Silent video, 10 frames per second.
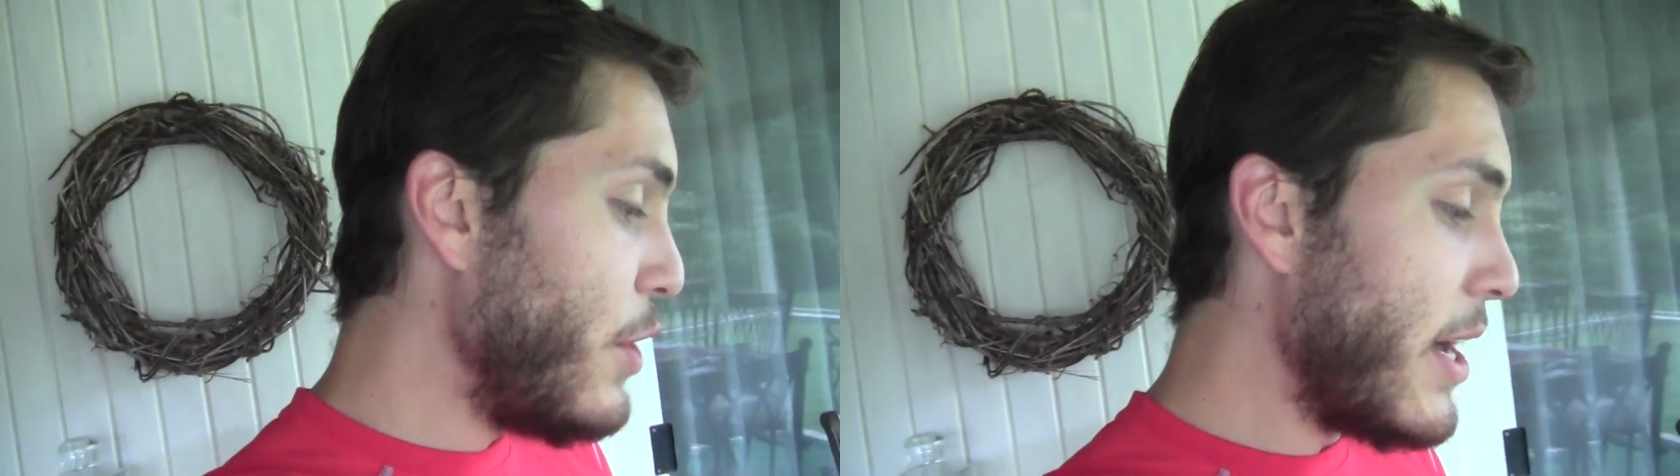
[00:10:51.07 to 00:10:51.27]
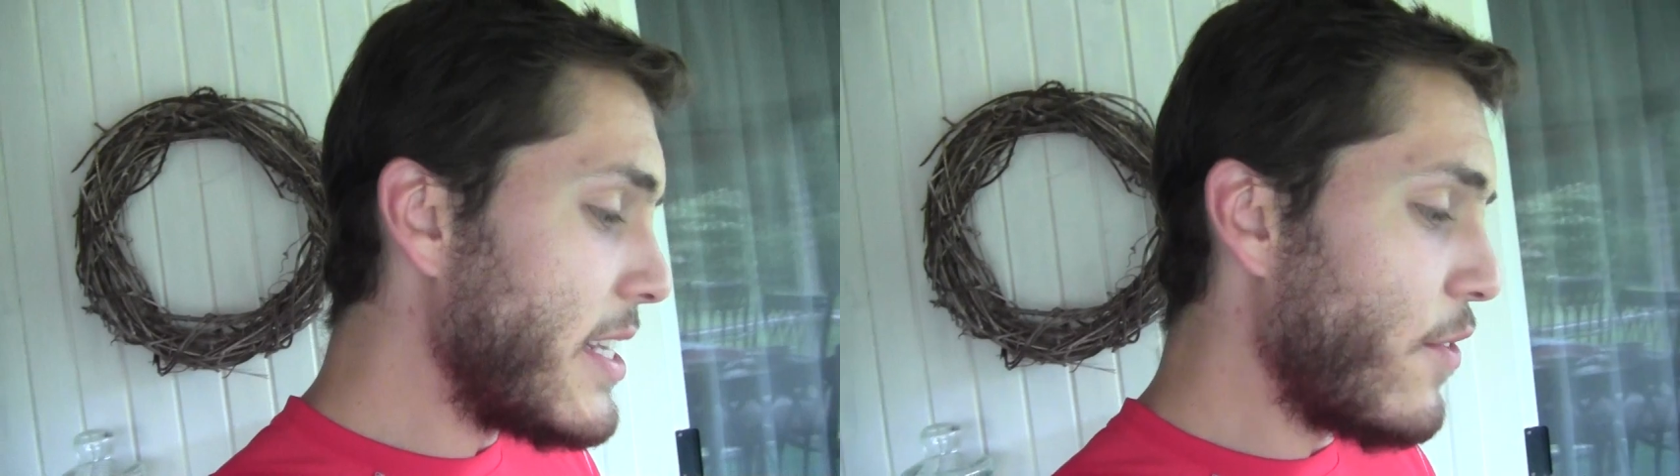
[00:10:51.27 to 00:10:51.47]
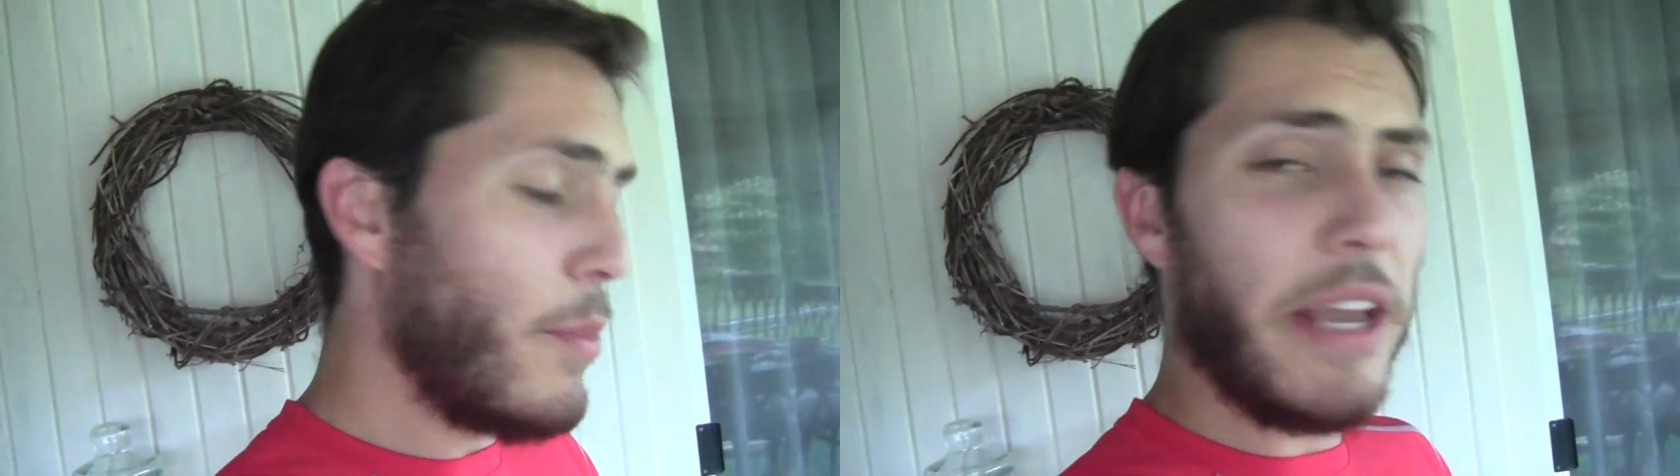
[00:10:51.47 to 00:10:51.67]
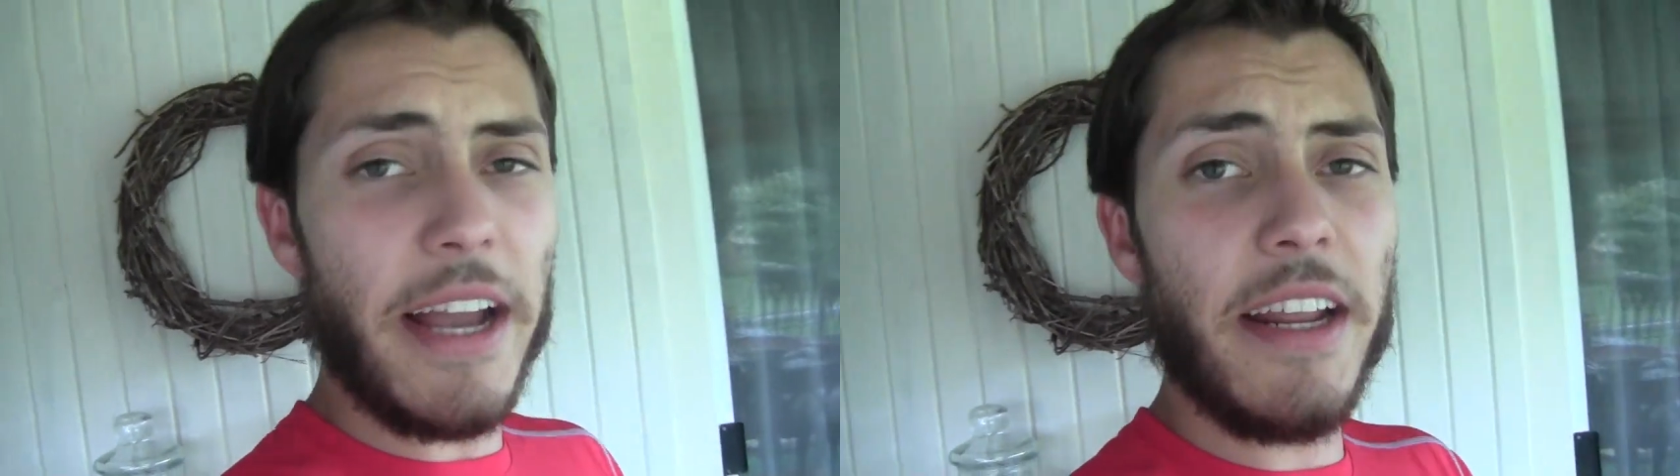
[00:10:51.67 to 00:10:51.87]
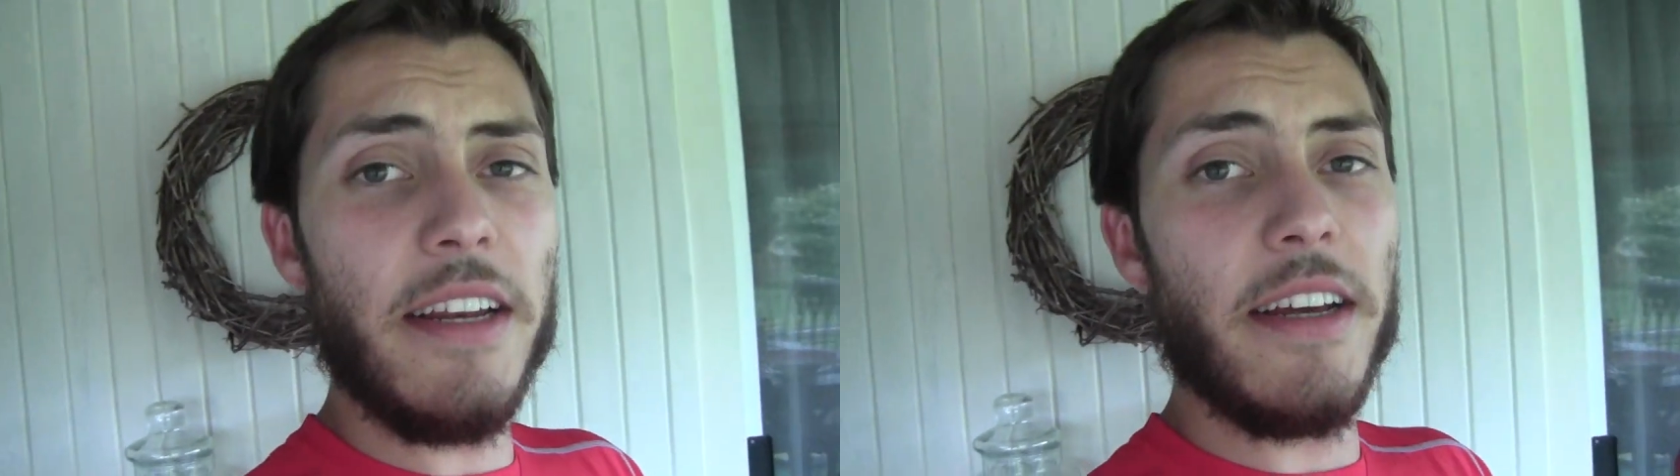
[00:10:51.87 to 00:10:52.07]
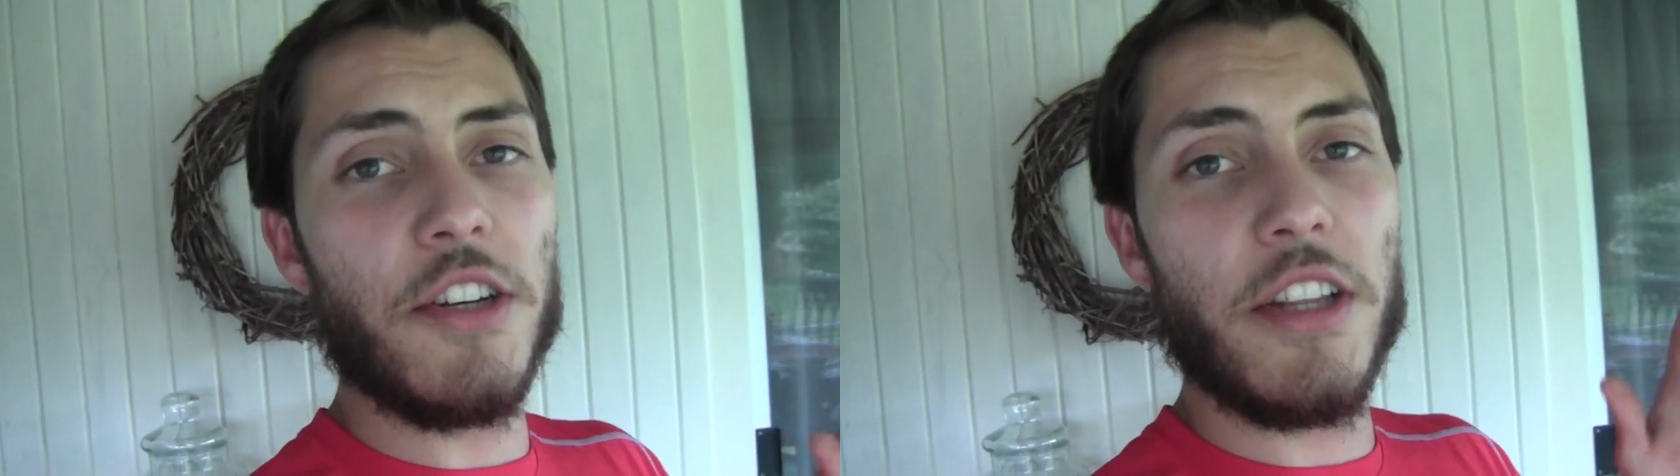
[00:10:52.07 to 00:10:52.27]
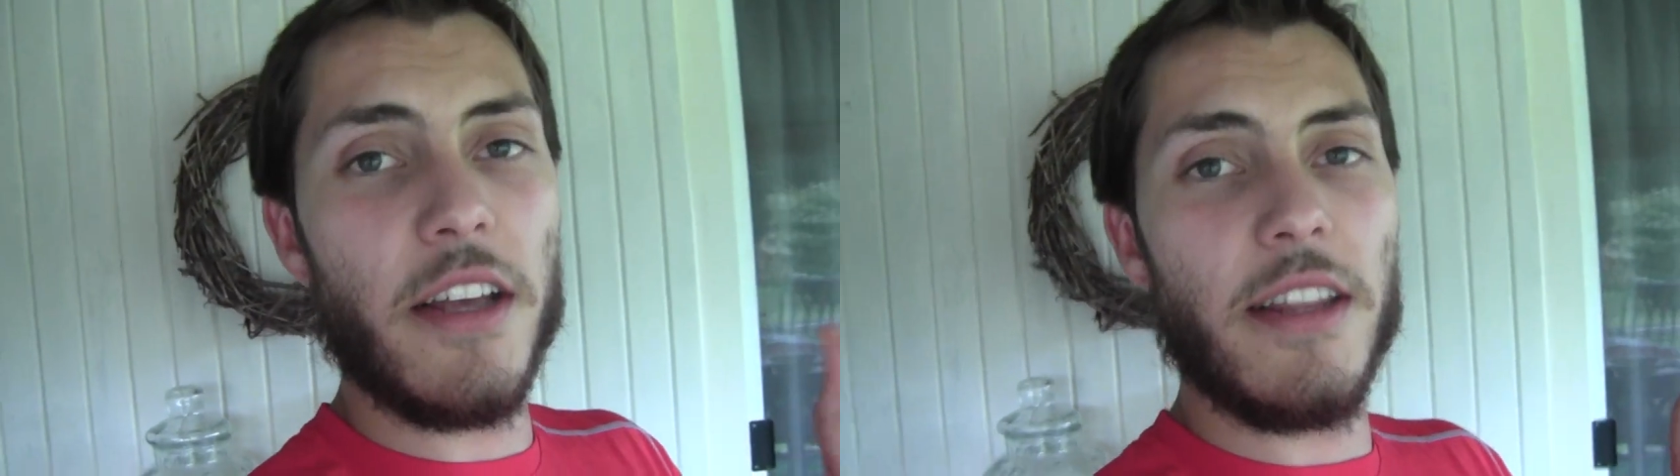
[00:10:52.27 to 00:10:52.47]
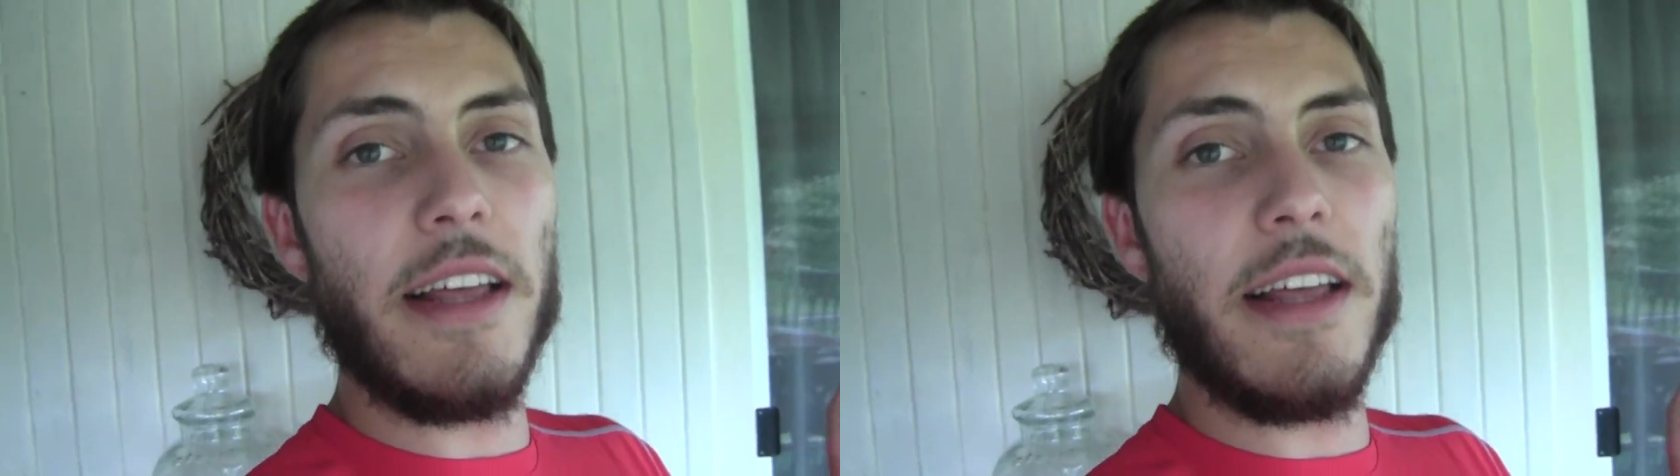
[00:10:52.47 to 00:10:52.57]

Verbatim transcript: you guys ever make any dish that,